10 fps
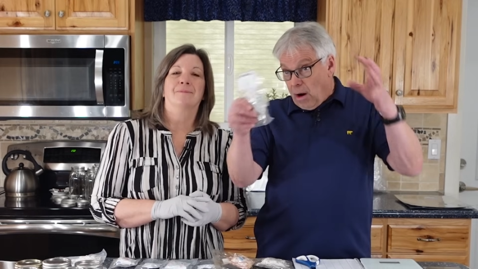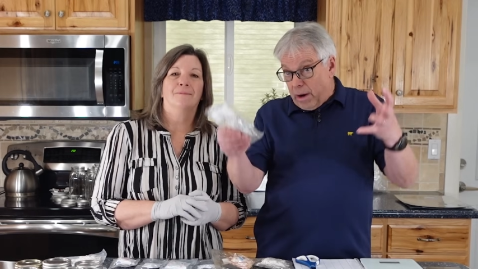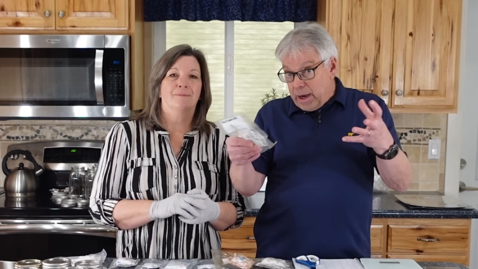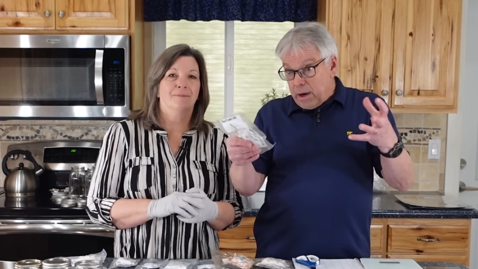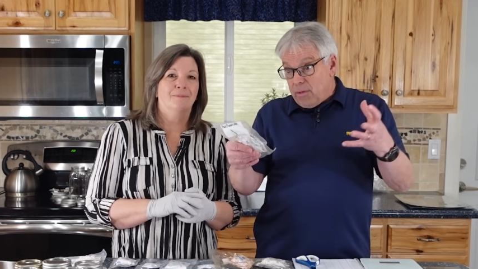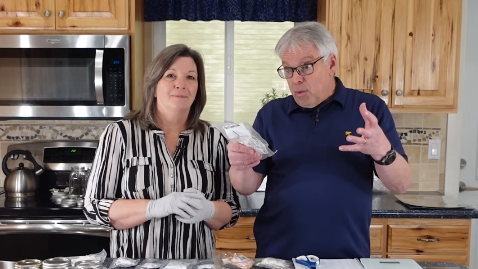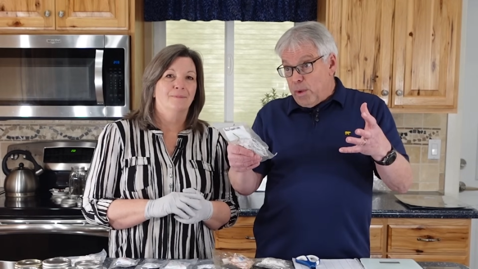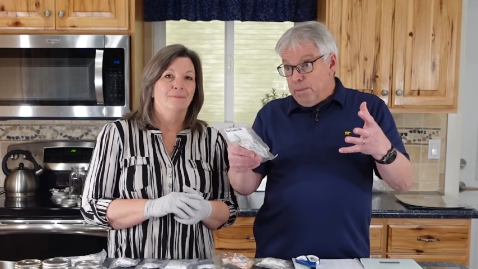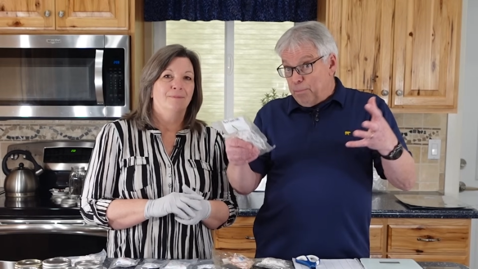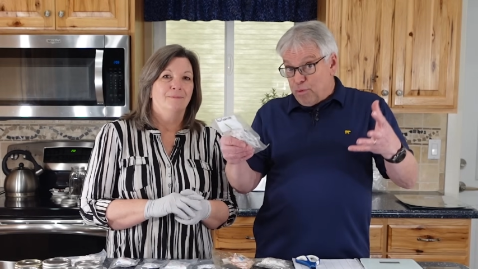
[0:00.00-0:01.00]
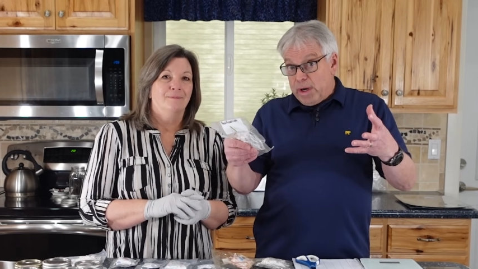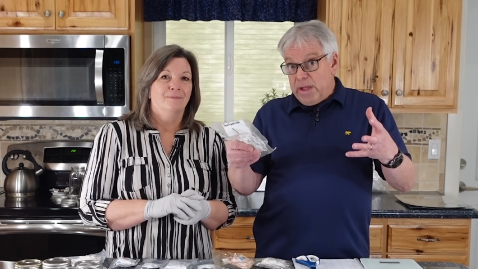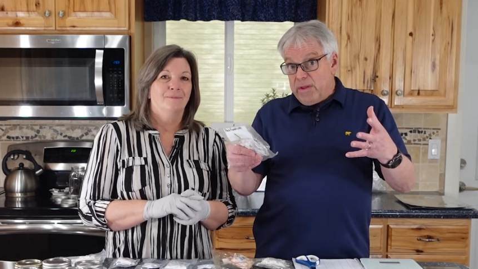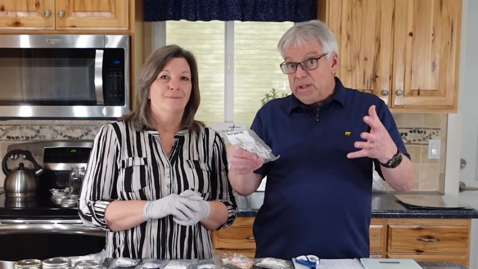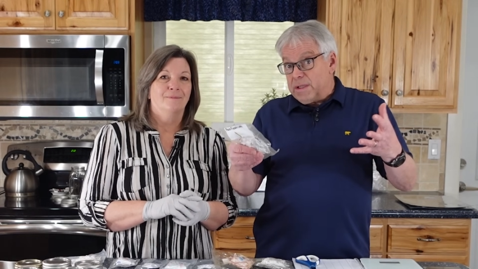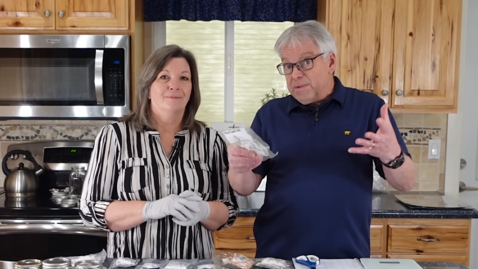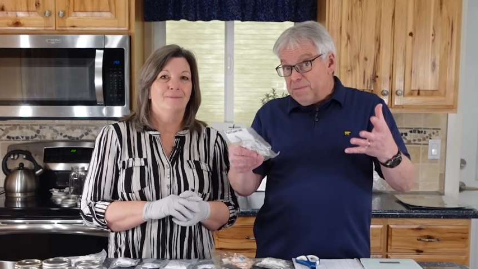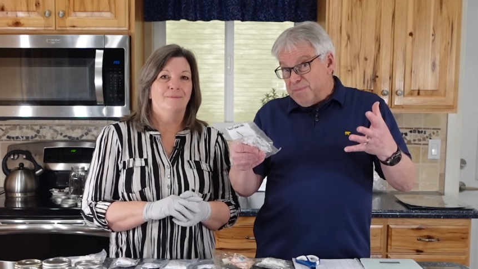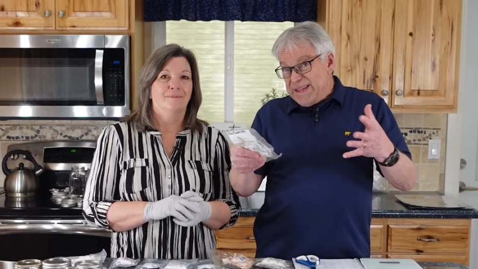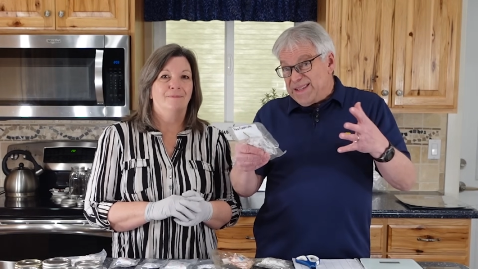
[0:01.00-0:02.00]
Speaker 1: our air that we breathe is
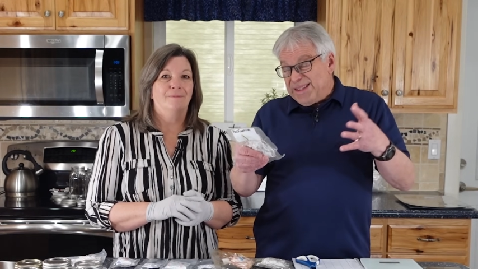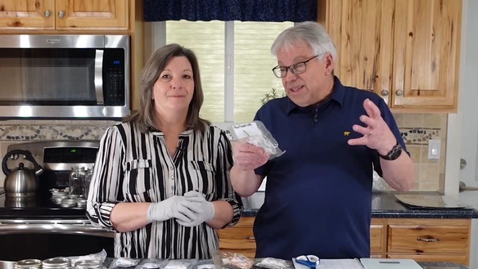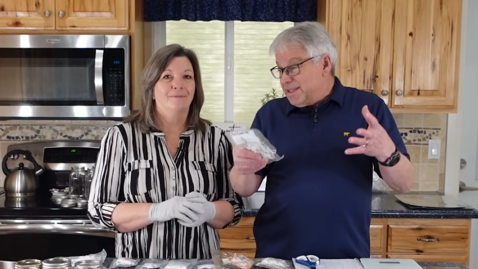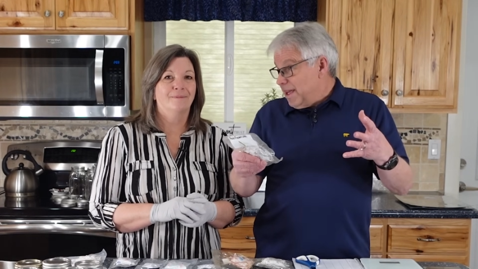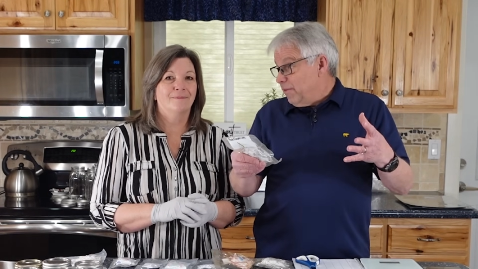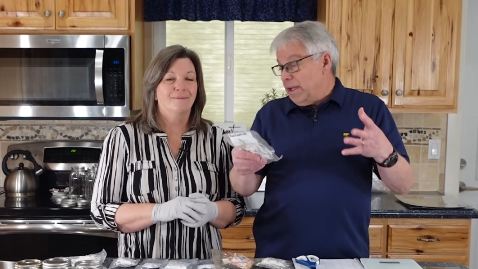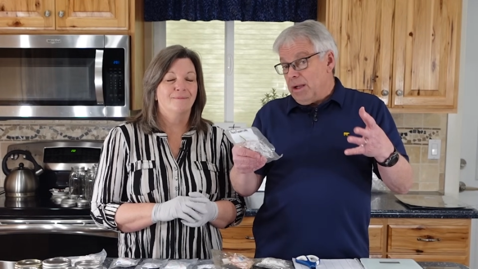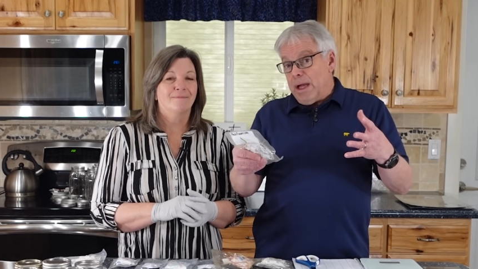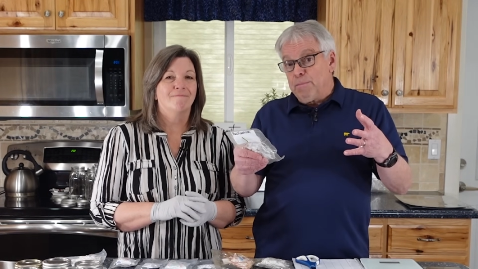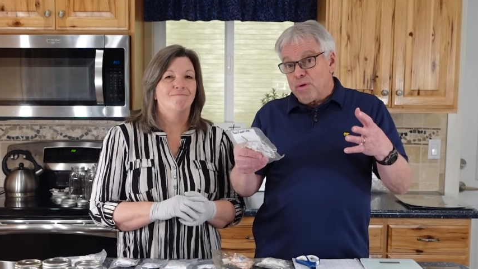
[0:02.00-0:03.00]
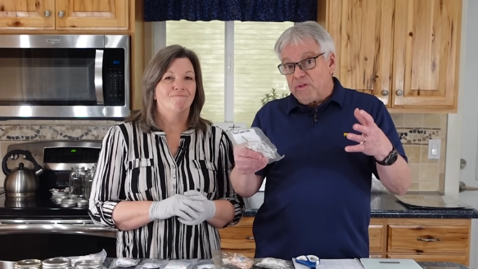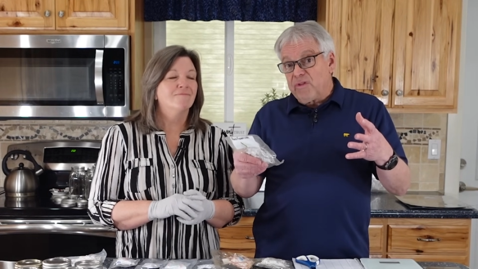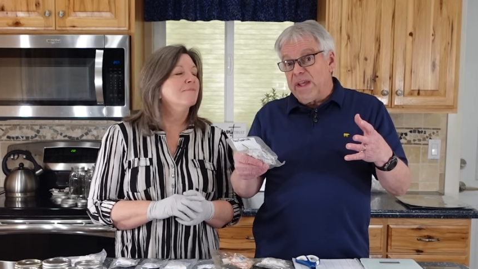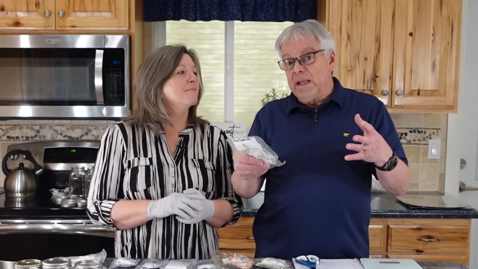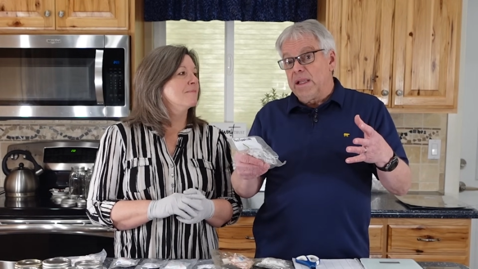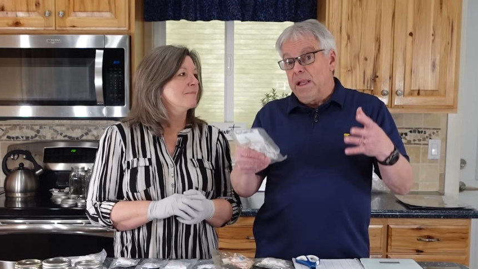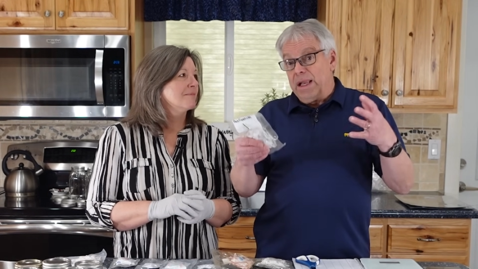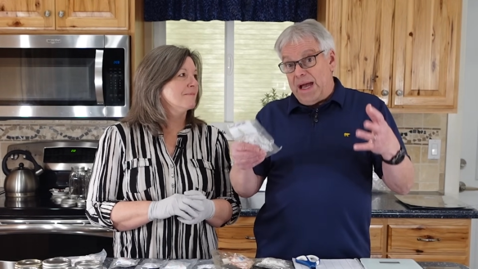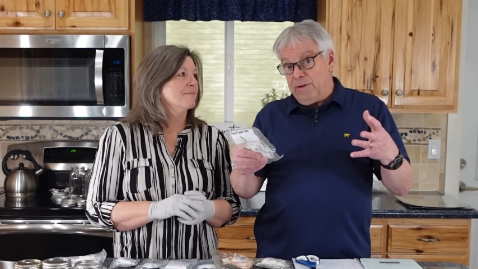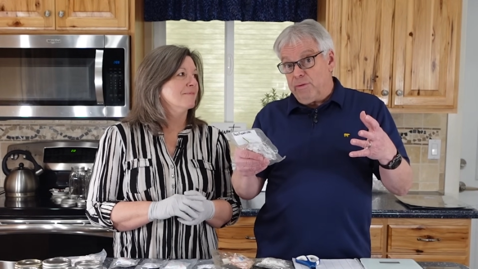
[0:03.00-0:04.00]
basically 79%
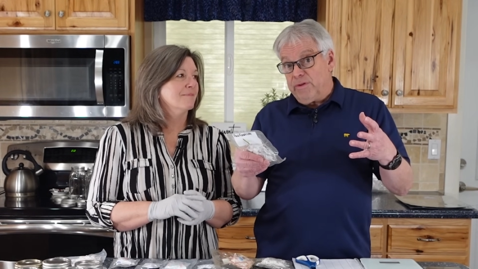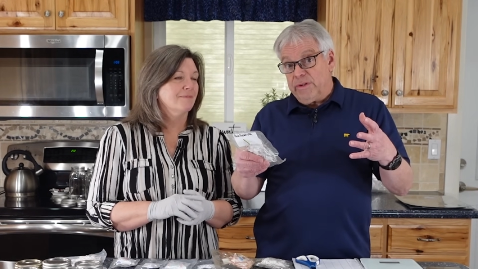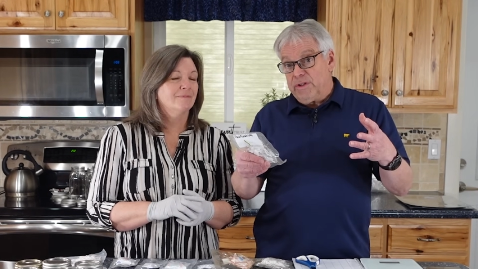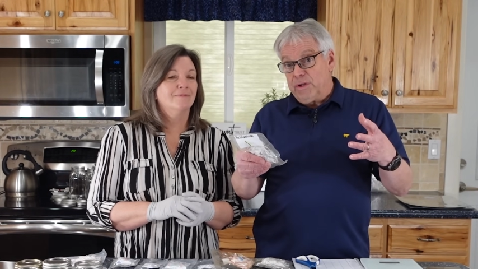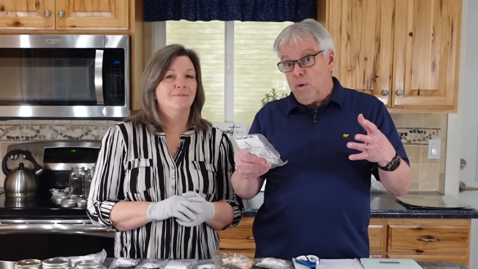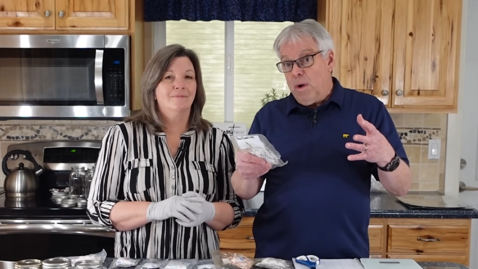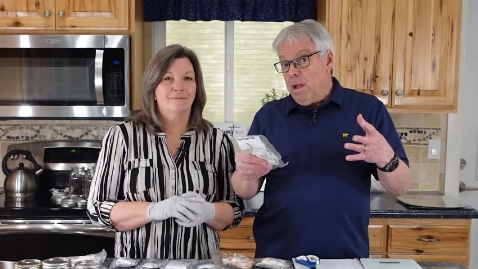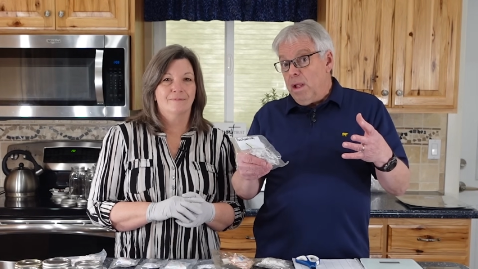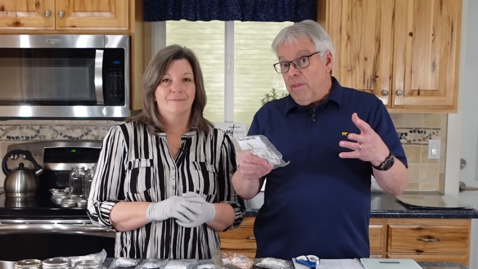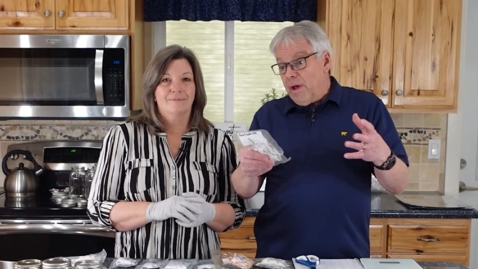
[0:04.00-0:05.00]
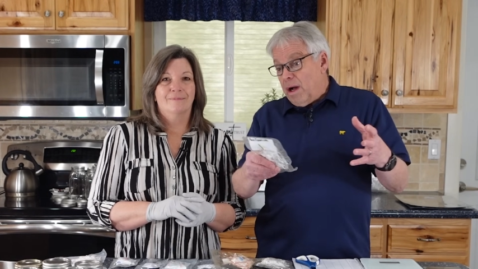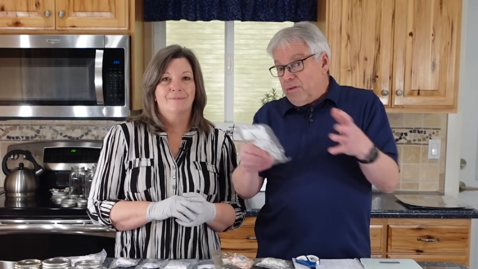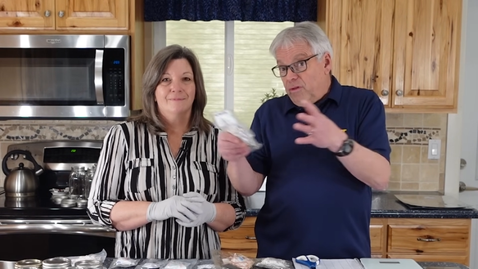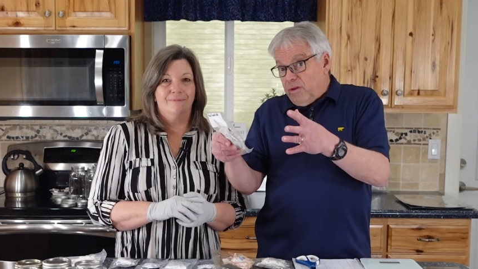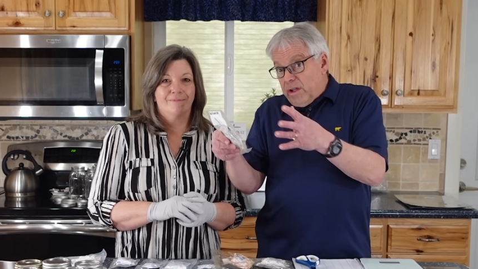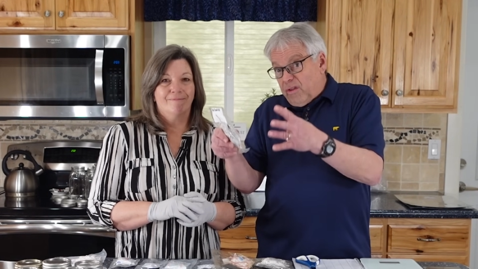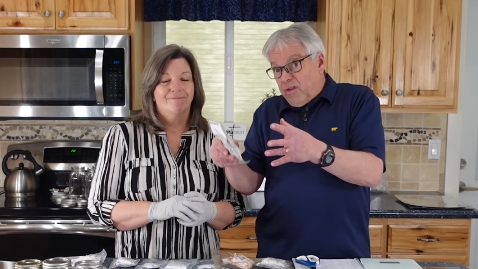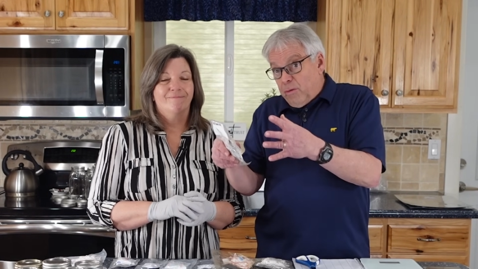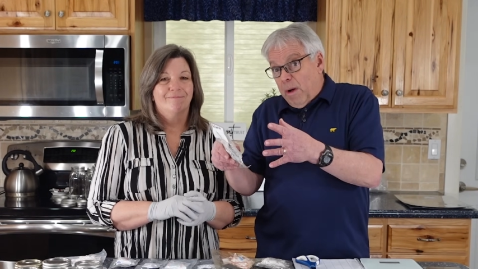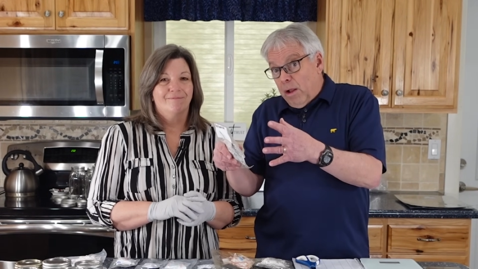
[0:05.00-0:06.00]
nitrogen. So the oxygen is a
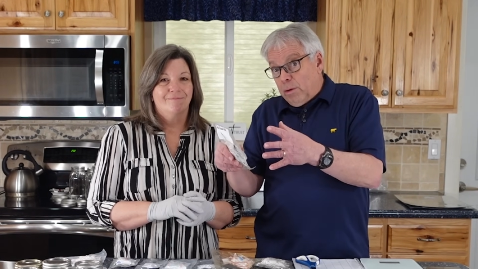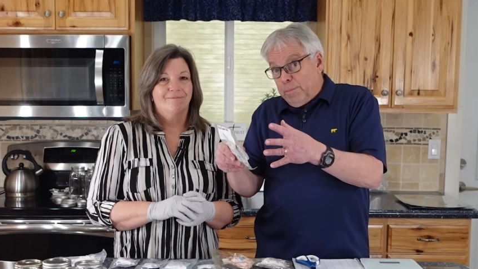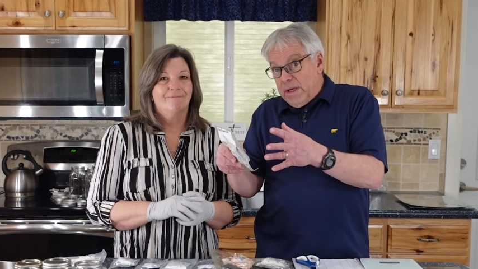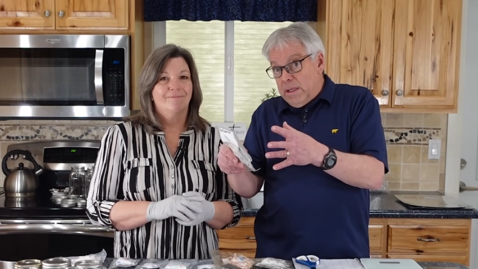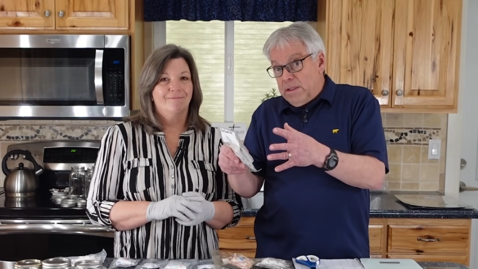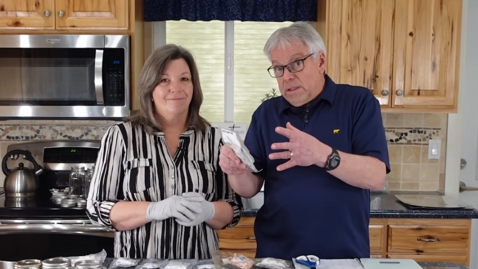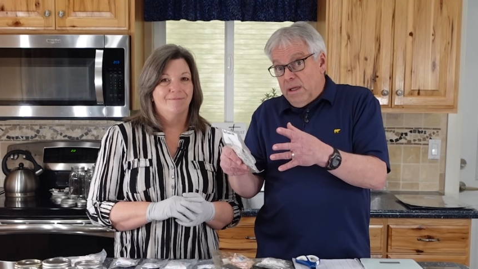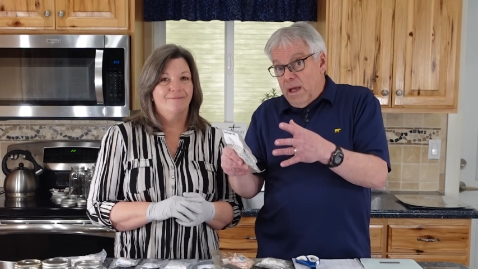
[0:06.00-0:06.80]
smaller piece,